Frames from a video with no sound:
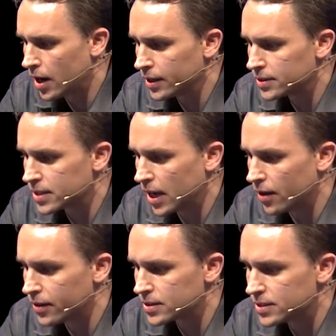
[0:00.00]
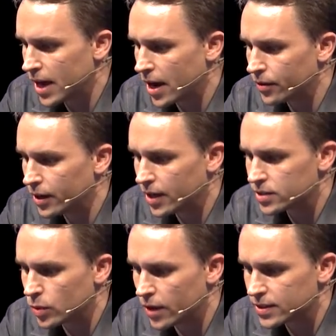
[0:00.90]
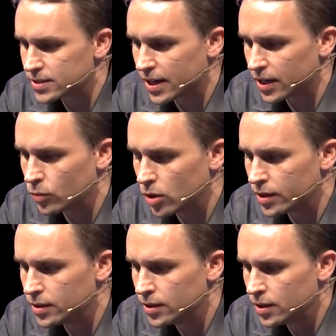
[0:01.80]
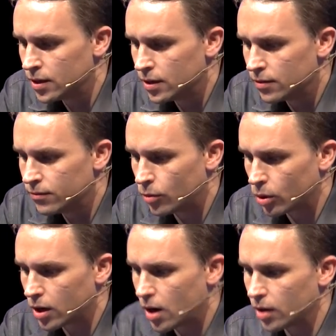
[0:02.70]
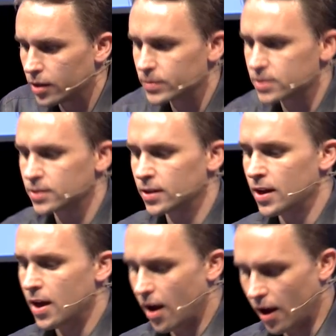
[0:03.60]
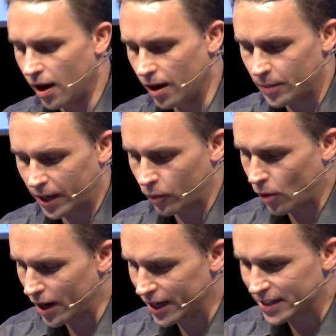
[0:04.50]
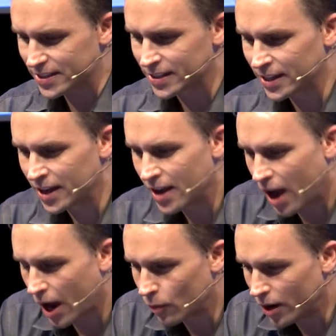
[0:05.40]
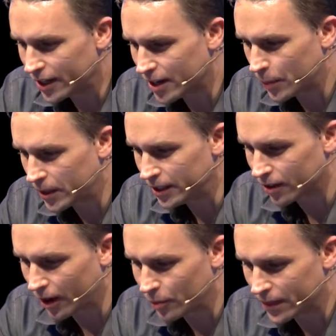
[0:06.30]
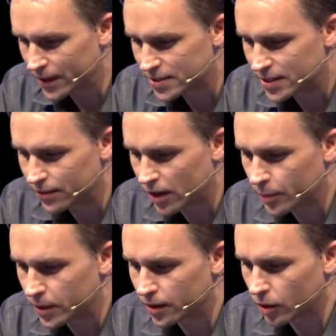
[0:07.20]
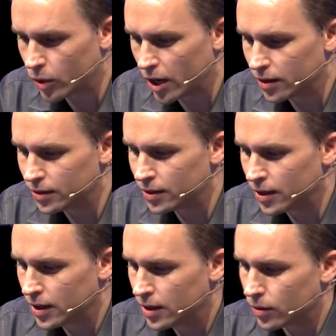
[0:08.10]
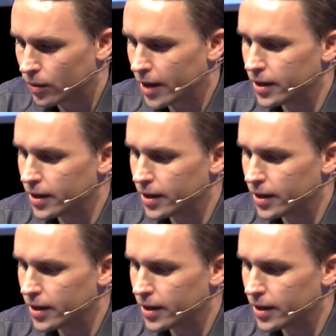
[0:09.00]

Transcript: I can scale this down as well. The second one, 4 columns. But I want it. I want it up here. I want this div up here. Well, right